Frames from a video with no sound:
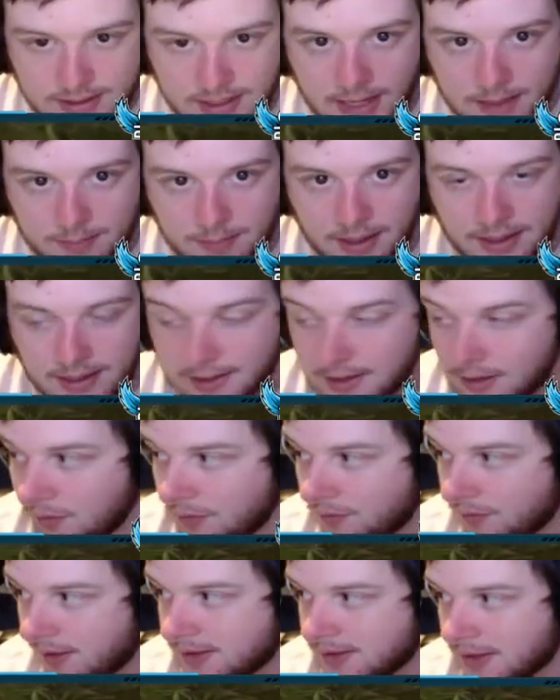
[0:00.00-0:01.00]
to hide behind that little
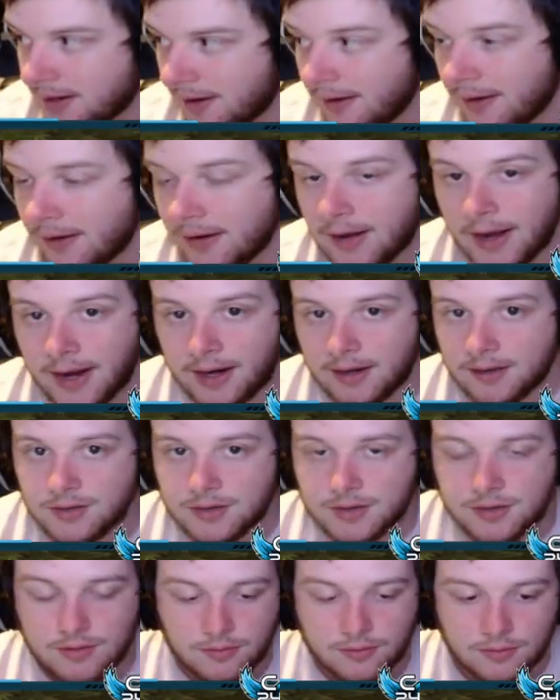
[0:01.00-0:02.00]
fence area, I can
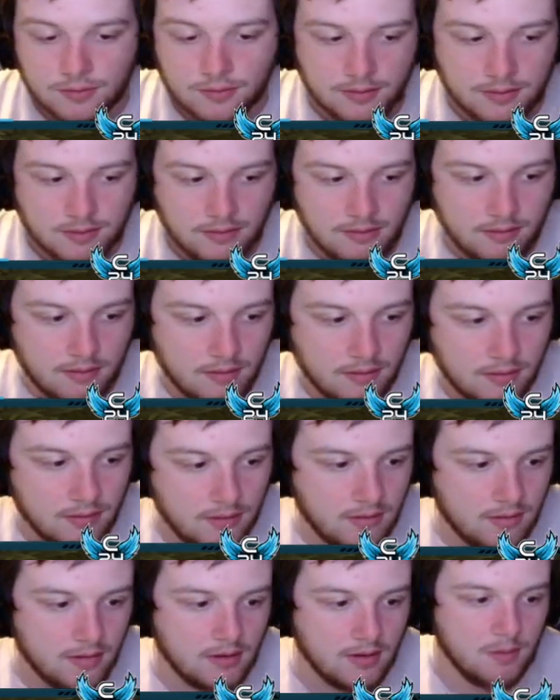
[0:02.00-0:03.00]
just shoot through it.
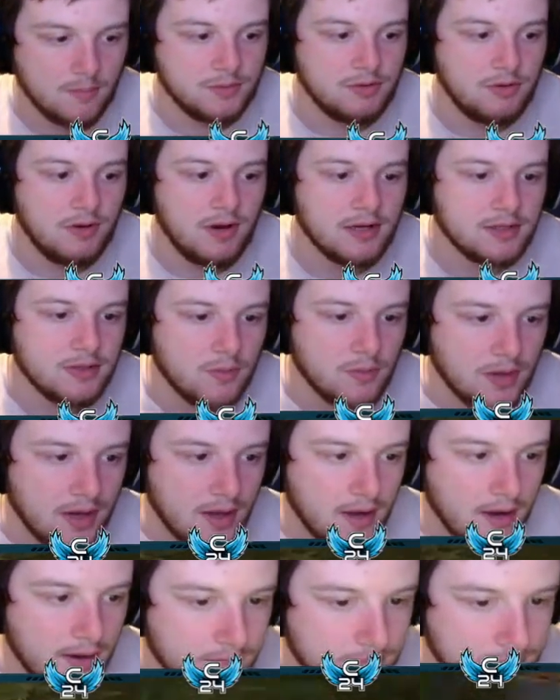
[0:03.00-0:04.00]
So he has nowhere to
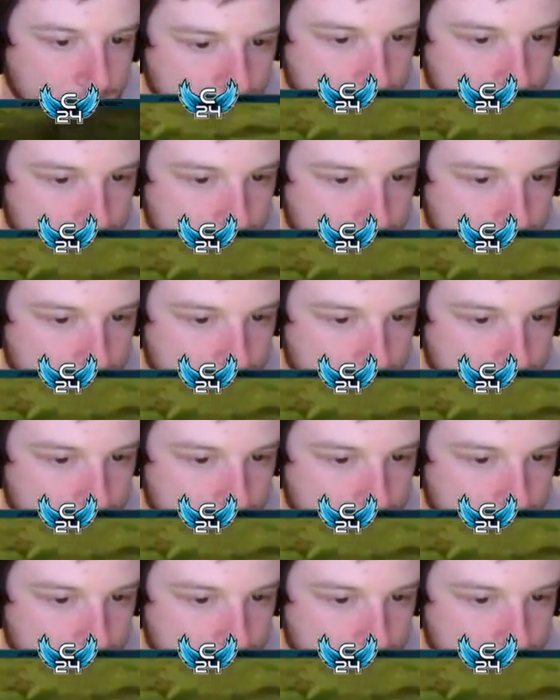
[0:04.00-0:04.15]
hide.